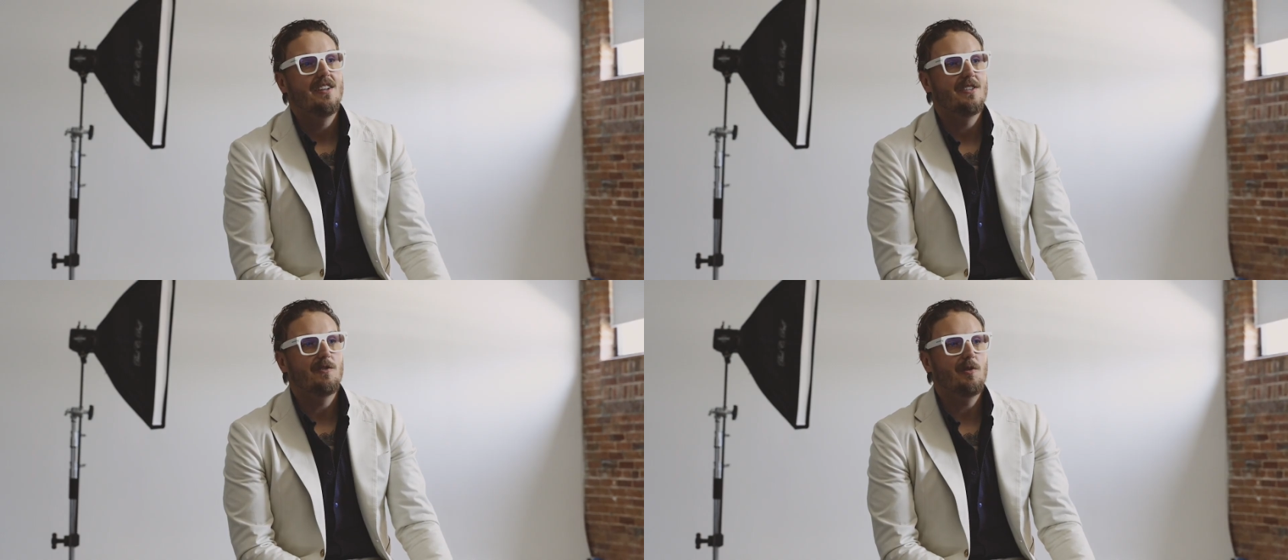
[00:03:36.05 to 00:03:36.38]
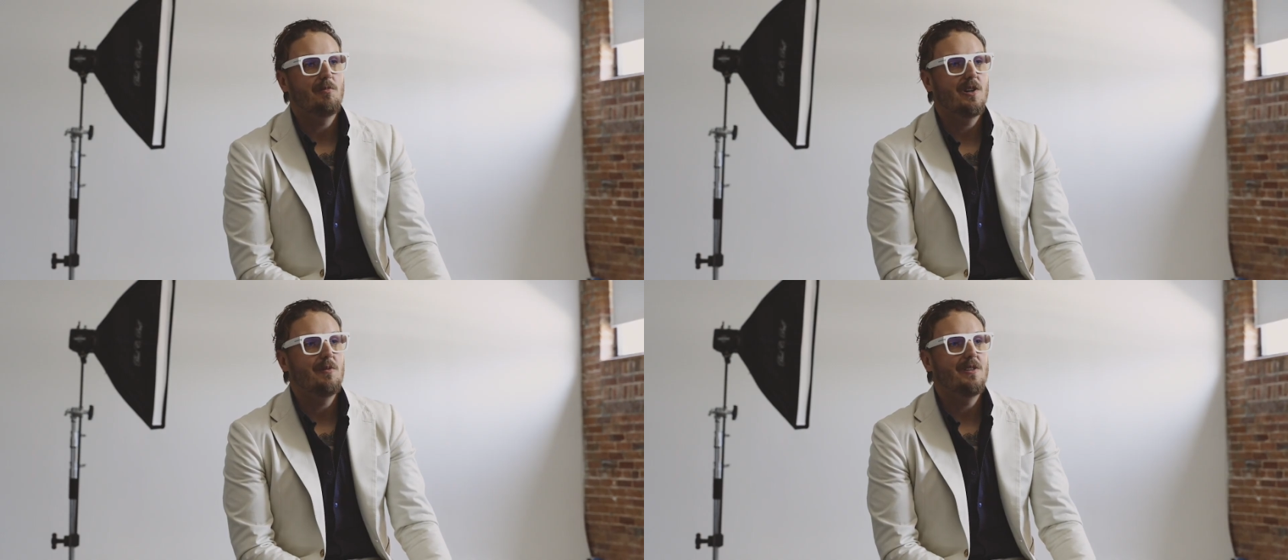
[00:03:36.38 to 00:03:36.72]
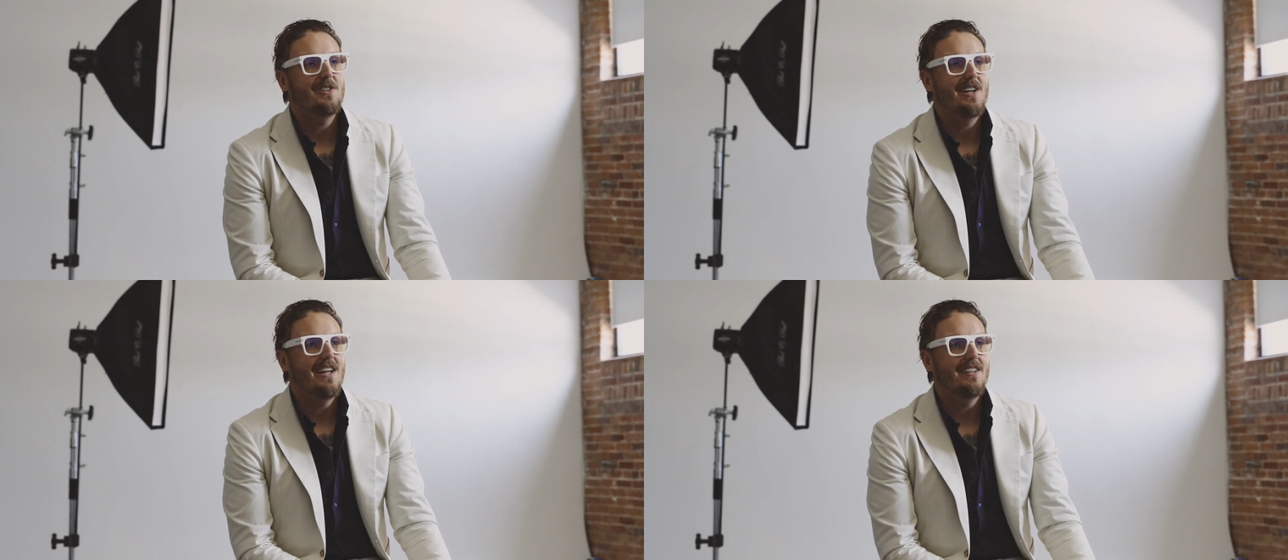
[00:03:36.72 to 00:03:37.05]
So we pretty
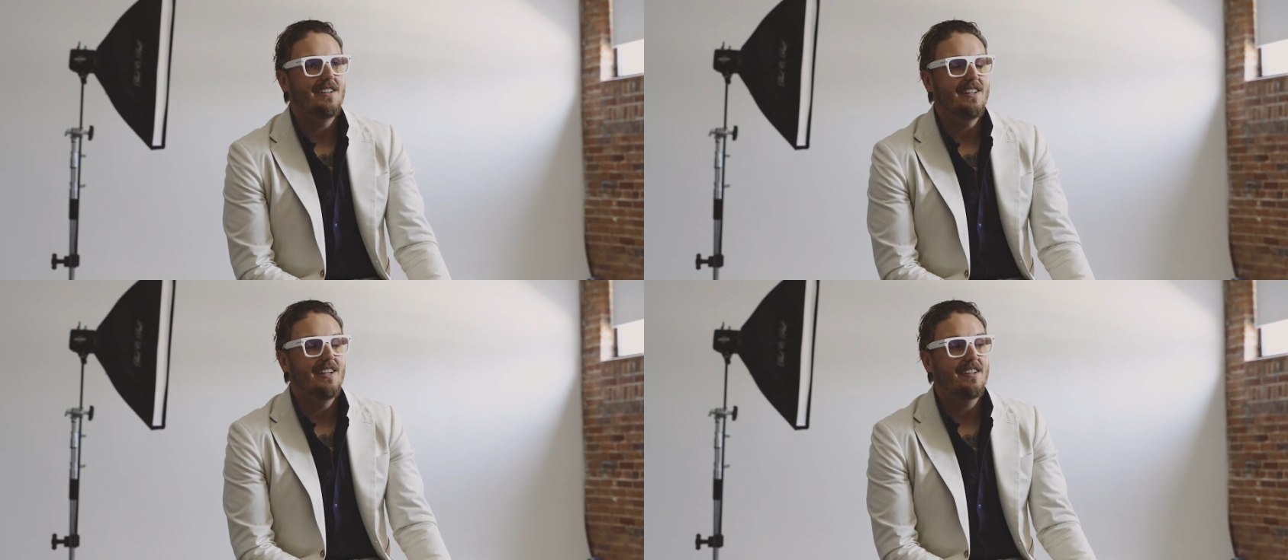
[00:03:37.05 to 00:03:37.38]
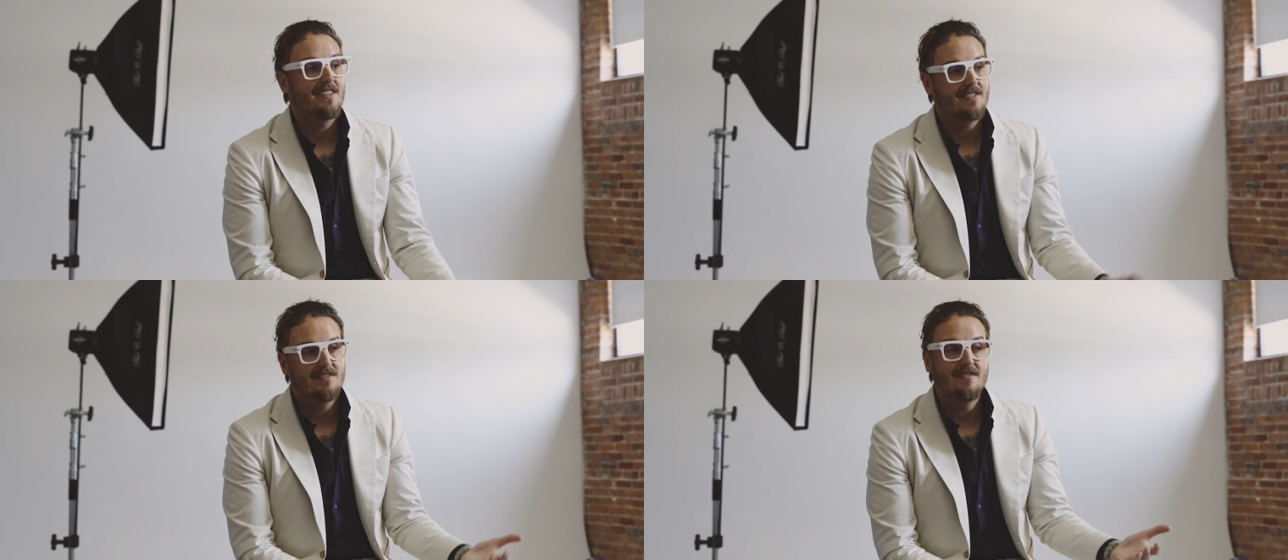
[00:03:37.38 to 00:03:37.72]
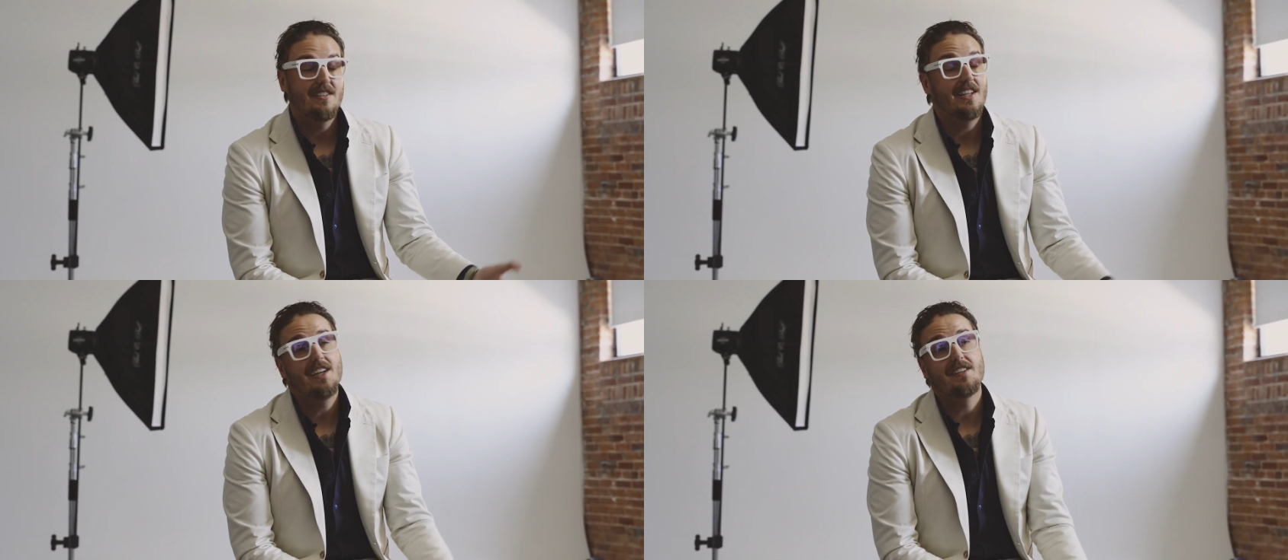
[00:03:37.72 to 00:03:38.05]
much had to like
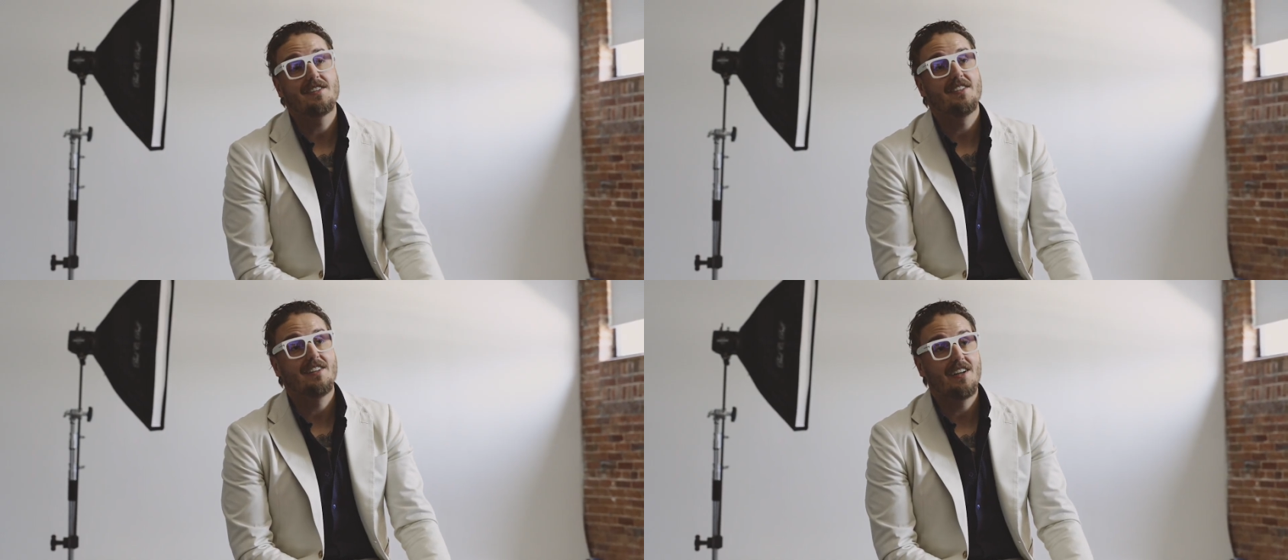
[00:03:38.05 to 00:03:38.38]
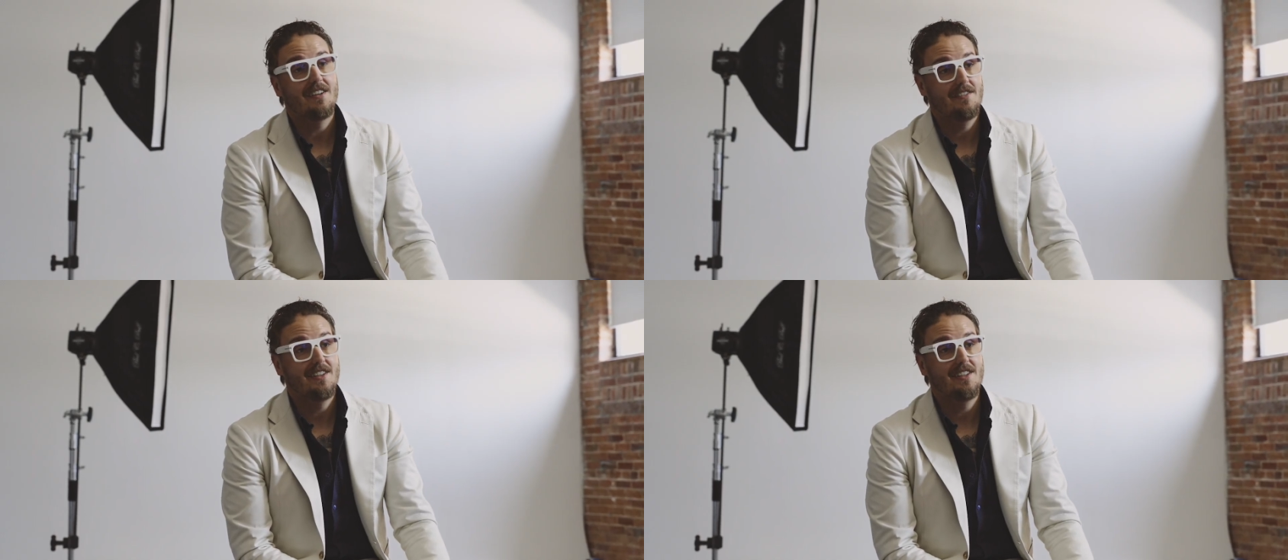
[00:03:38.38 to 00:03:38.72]
guess a lot of